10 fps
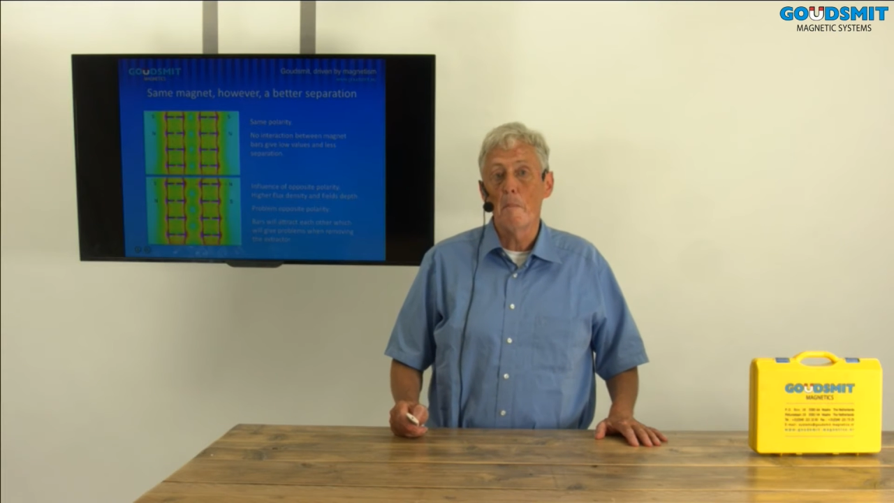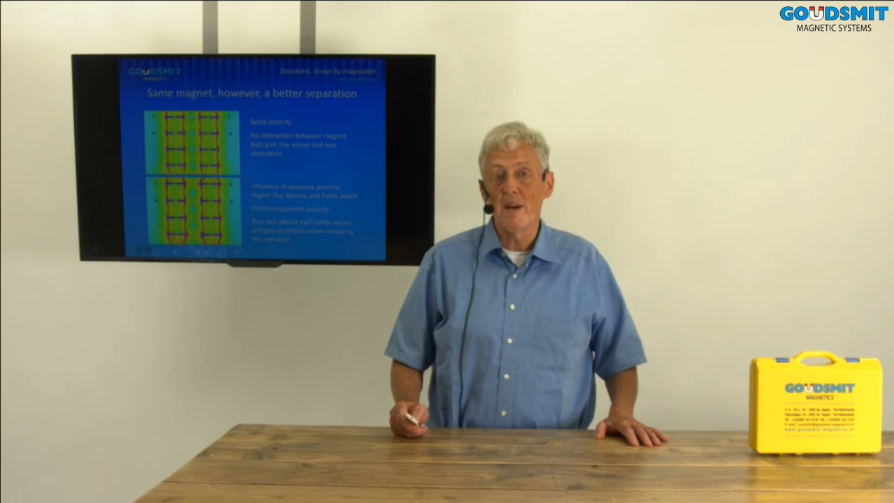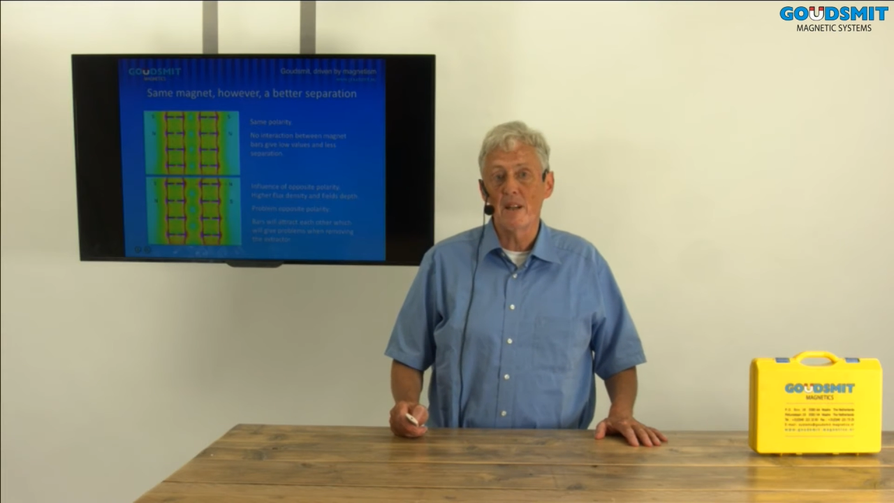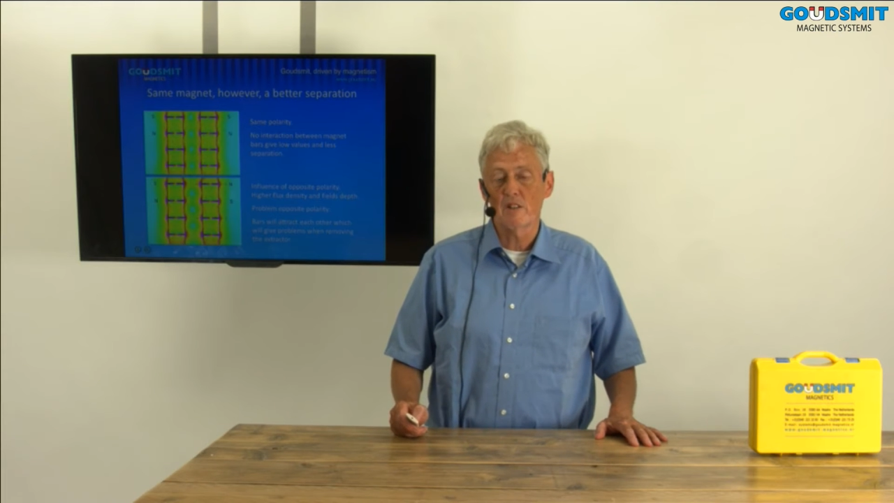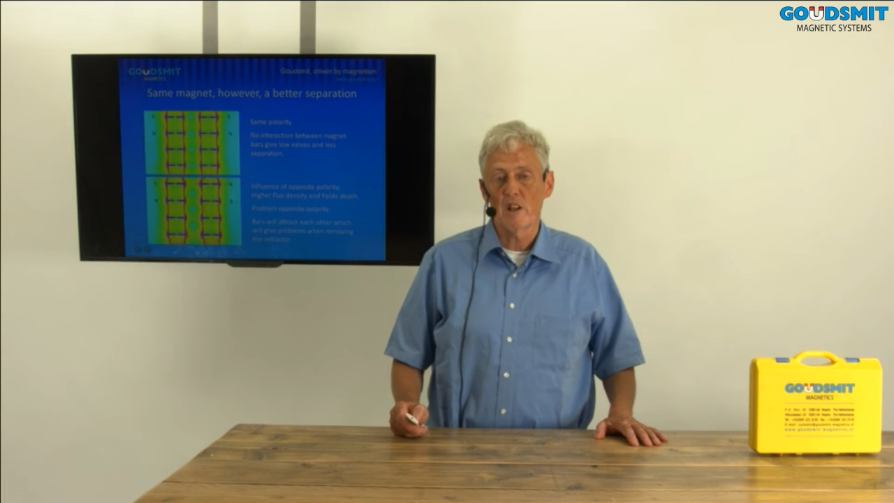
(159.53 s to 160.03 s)

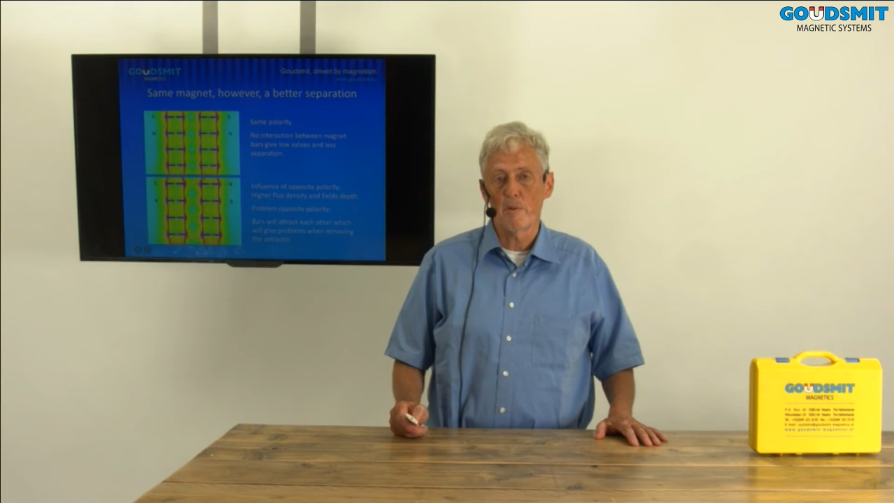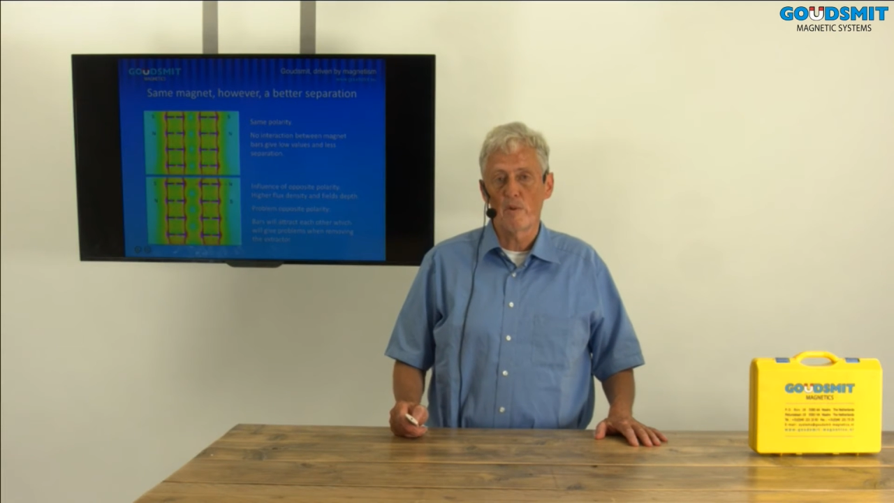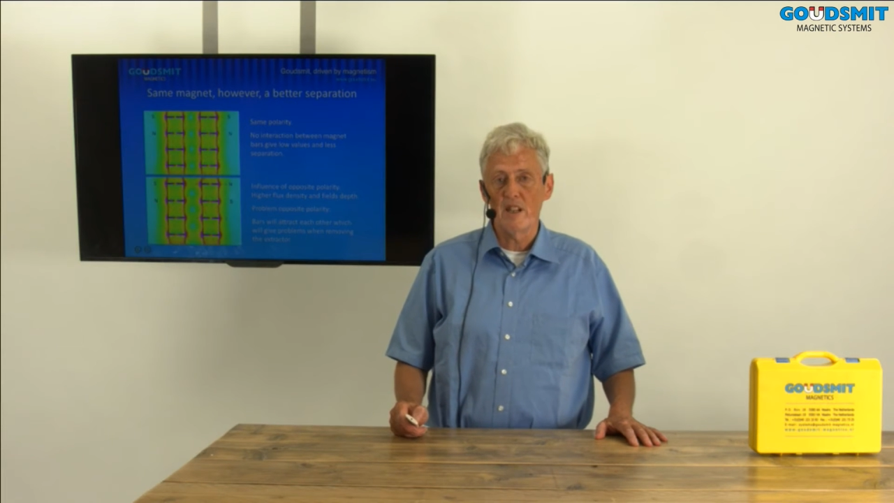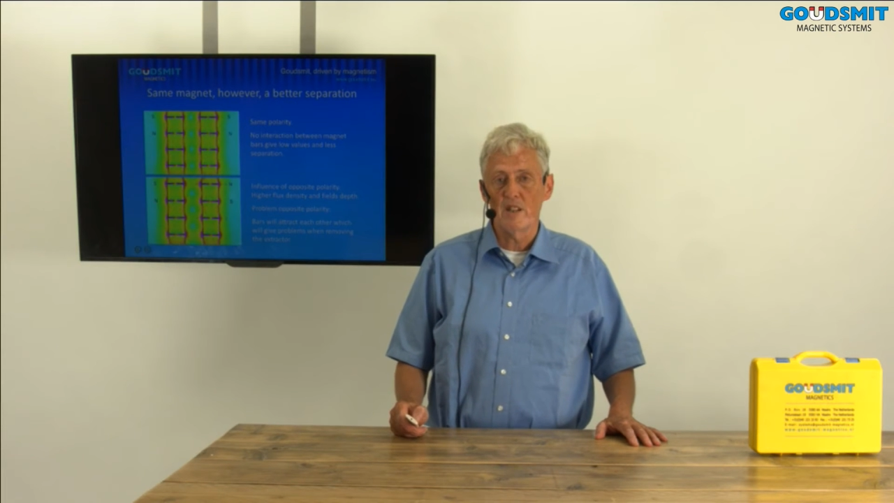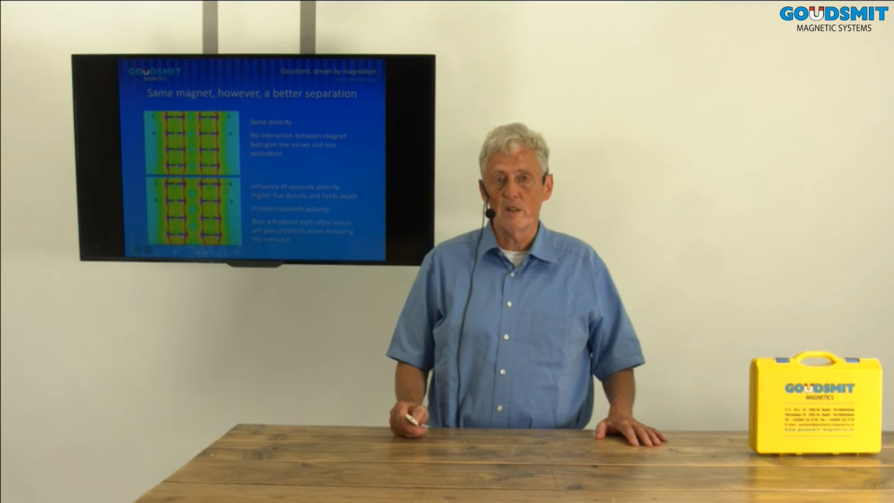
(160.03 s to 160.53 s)
better
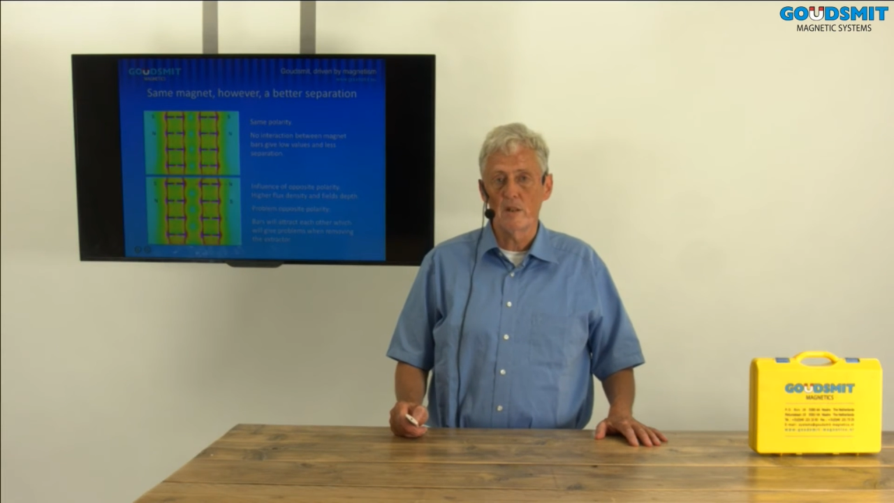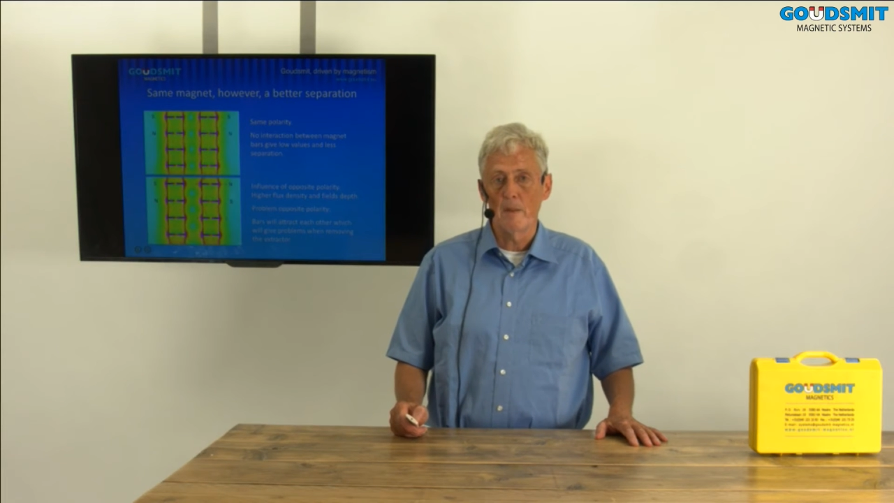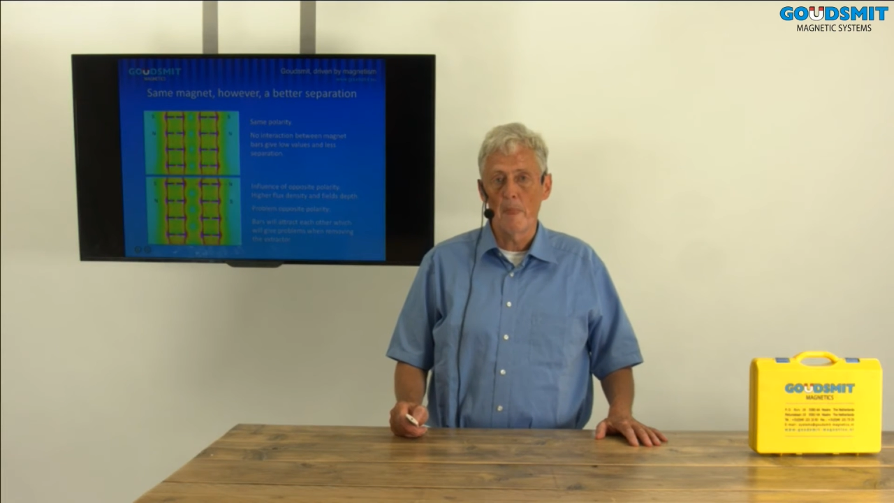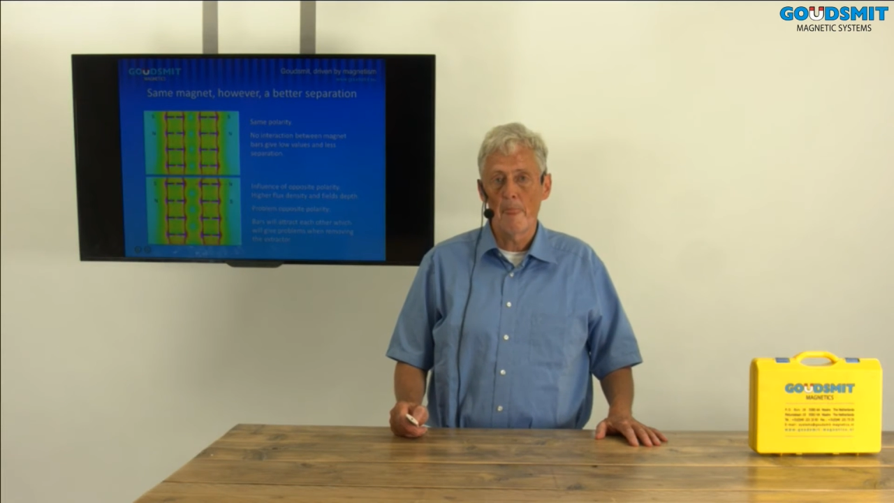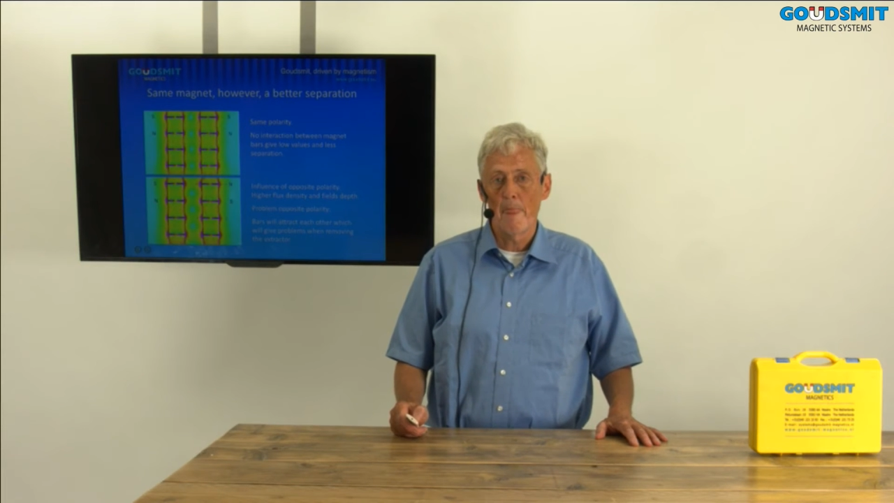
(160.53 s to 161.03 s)
separation.